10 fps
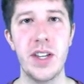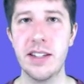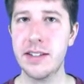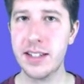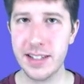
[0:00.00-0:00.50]

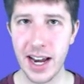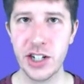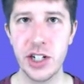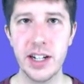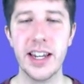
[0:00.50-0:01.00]
This is a
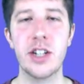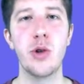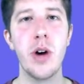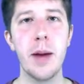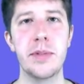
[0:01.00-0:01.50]
section to
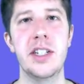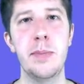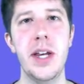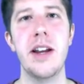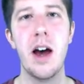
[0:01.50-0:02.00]
get you up to
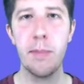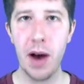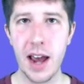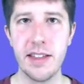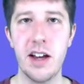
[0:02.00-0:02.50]
speed on
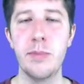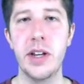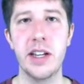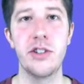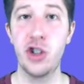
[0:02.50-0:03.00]
Python
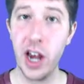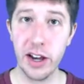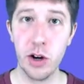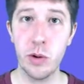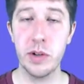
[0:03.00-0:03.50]
because
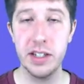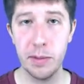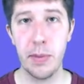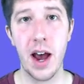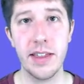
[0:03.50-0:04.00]
Django is
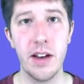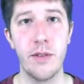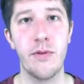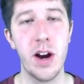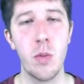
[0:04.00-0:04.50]
a
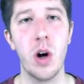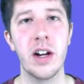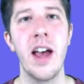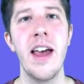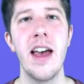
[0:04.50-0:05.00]
Python
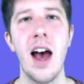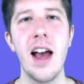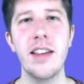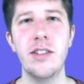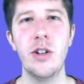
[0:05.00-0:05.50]
framework.
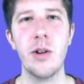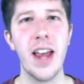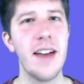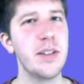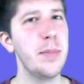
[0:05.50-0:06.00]
You
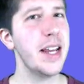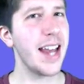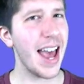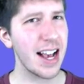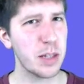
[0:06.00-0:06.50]
don't have to be
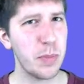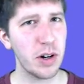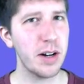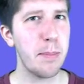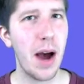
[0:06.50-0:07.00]
an
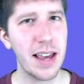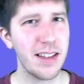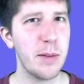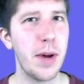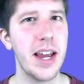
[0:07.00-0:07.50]
expert in
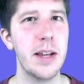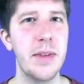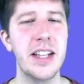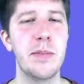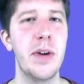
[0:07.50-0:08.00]
Python by any
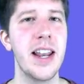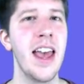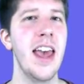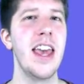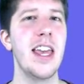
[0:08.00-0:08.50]
means, but
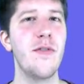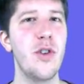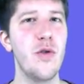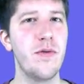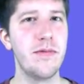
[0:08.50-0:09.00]
if
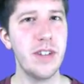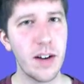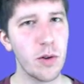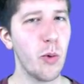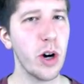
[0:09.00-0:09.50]
you've
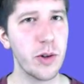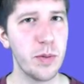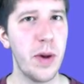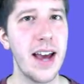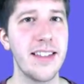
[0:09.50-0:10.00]
never worked
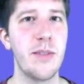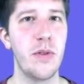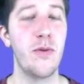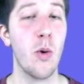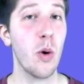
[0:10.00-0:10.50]
with Python
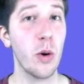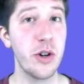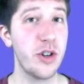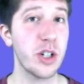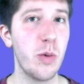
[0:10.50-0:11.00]
before or
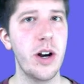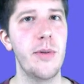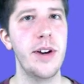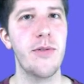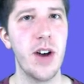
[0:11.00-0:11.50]
you just want
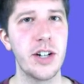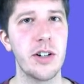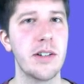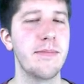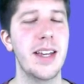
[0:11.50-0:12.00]
a
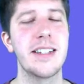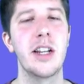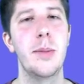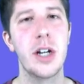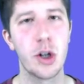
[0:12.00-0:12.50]
refresher, that's
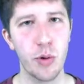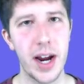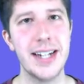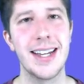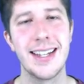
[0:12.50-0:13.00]
going to be a
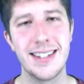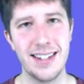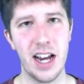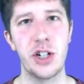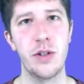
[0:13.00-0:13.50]
great
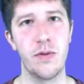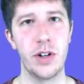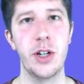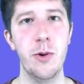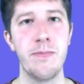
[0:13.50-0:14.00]
section
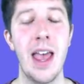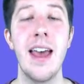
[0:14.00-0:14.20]
for you.